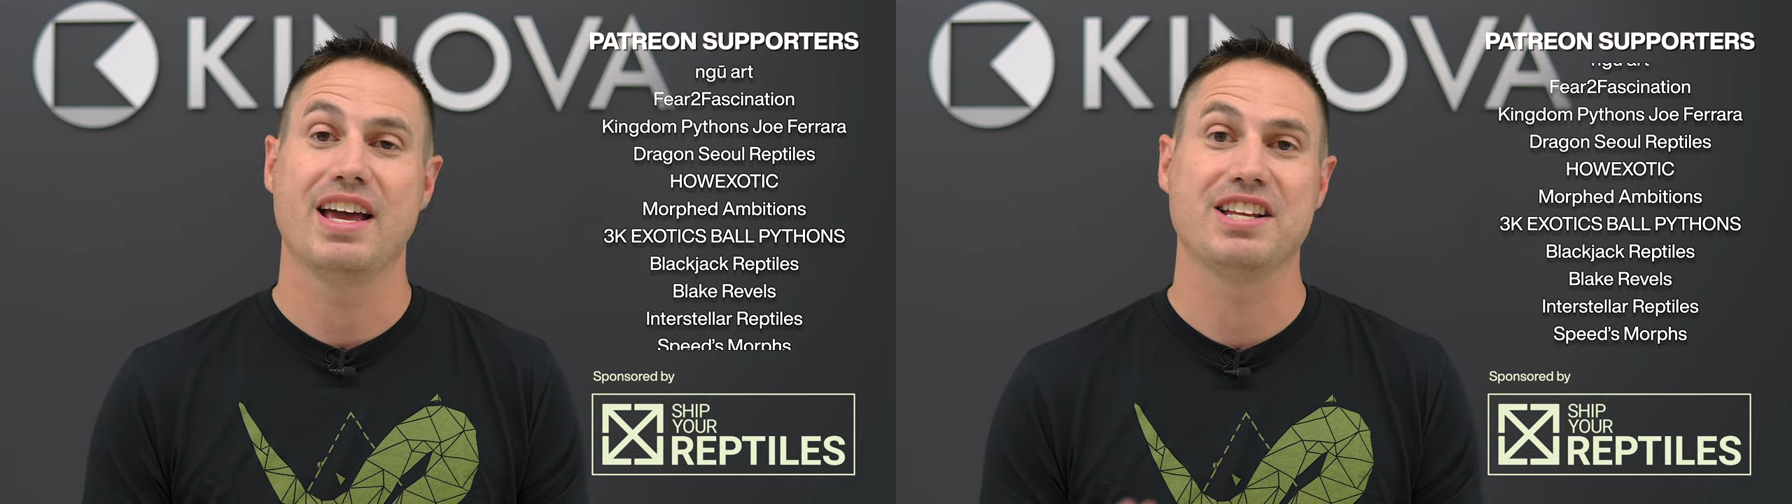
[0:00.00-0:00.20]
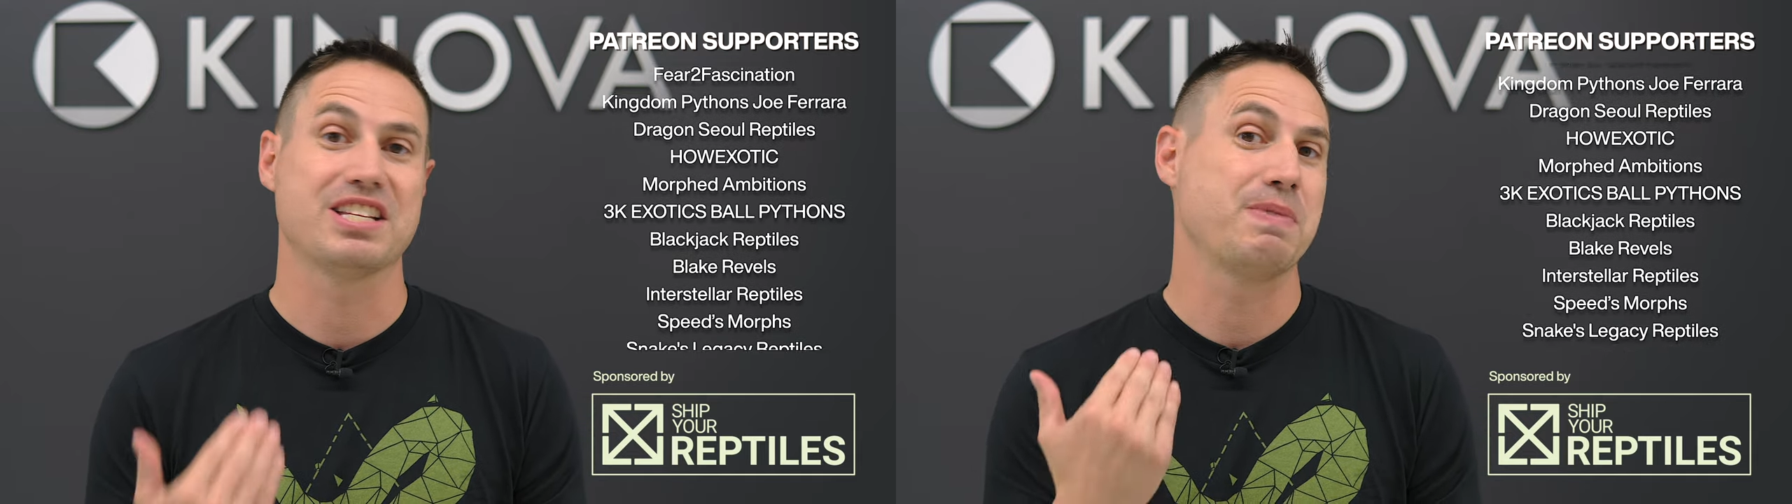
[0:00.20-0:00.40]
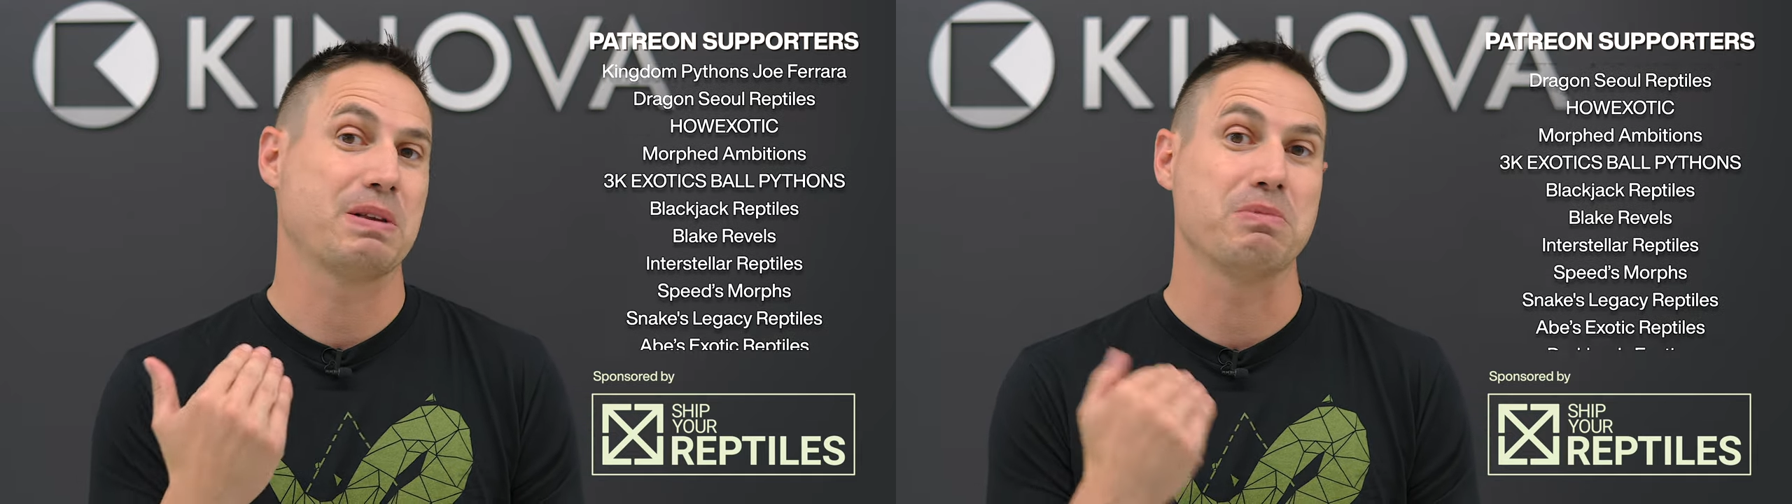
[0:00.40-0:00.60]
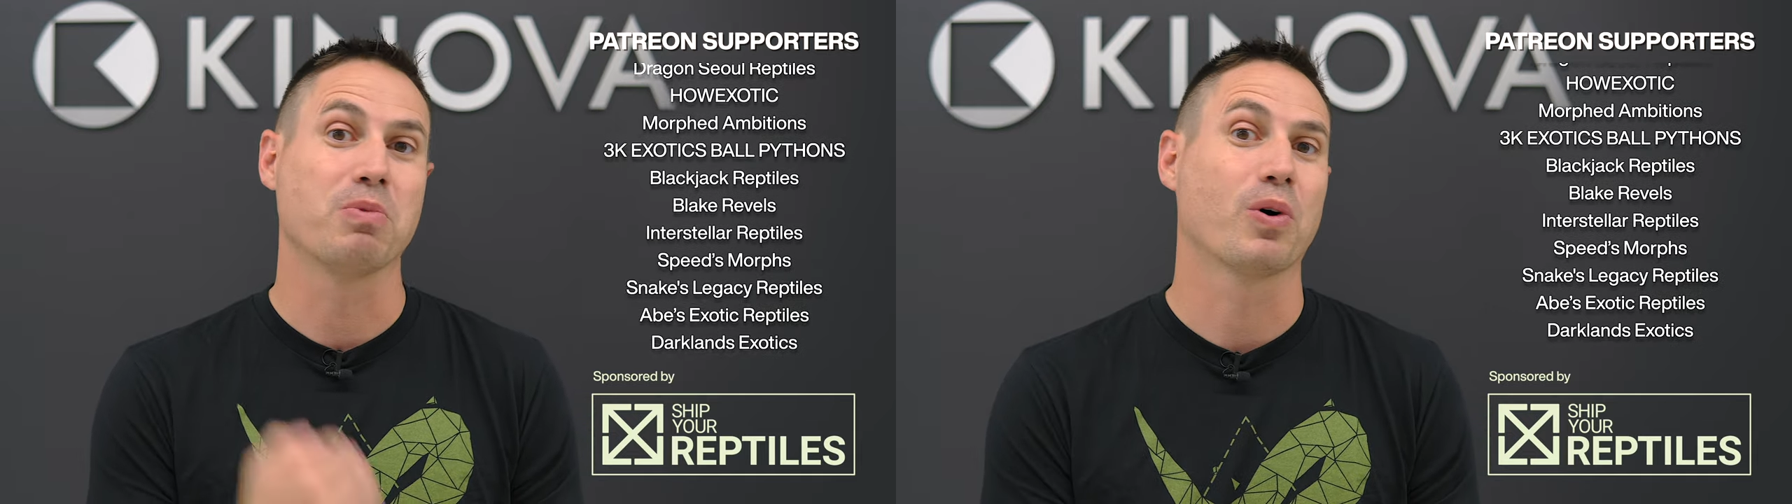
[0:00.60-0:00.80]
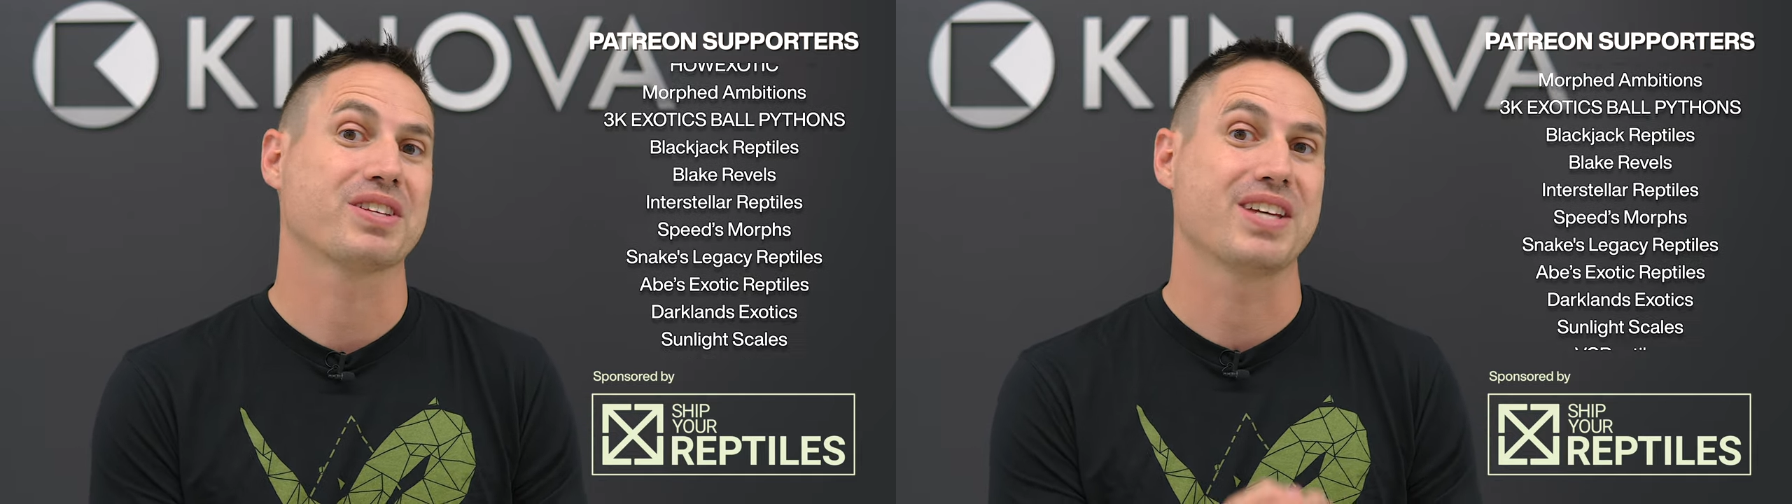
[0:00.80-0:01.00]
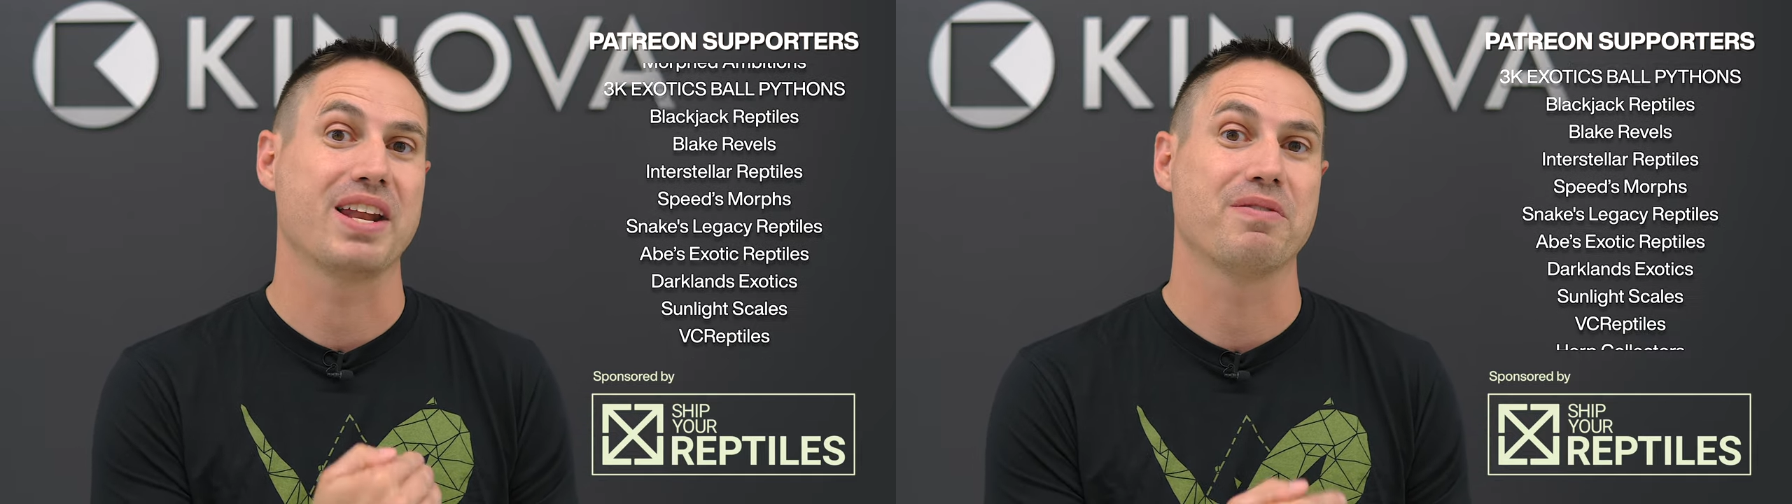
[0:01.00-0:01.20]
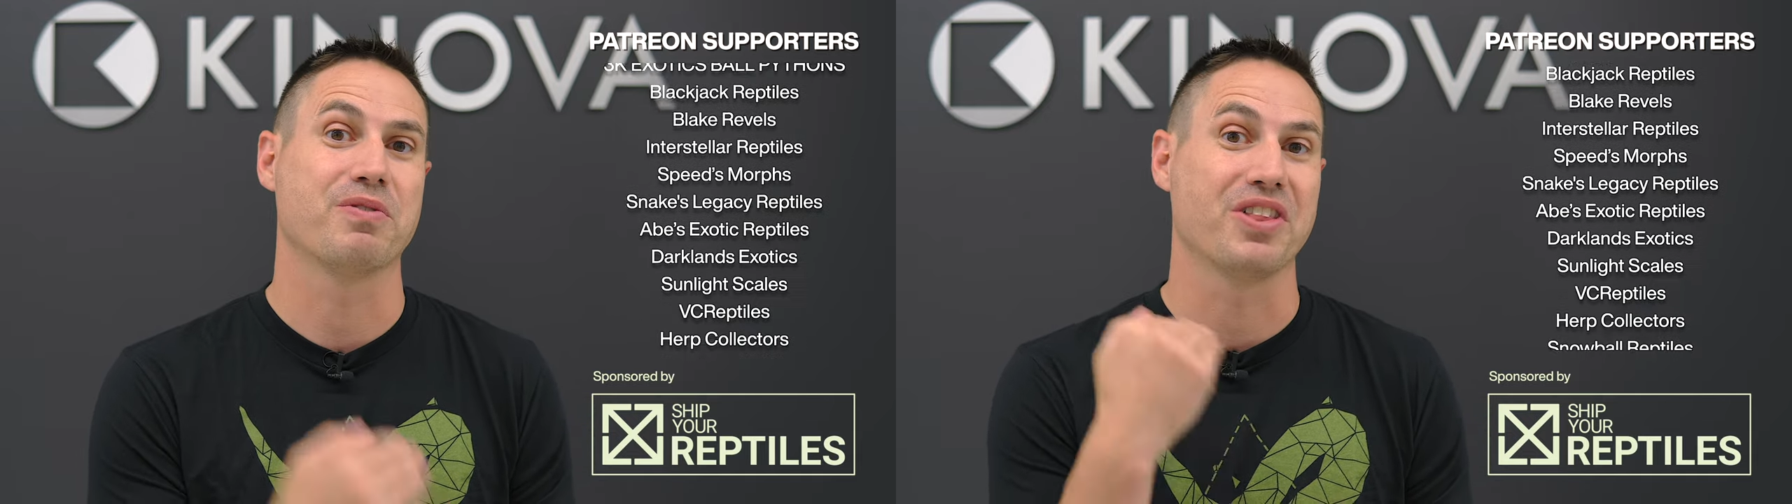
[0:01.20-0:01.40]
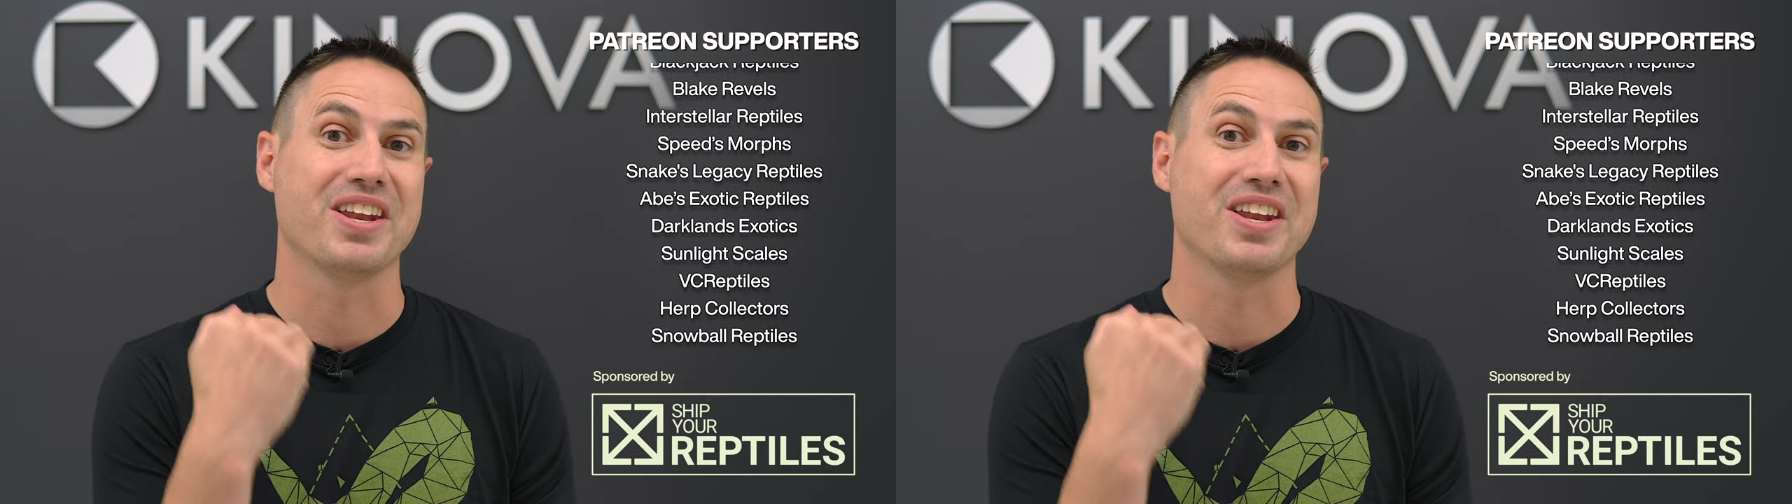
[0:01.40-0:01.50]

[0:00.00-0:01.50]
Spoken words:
it just makes me more excited for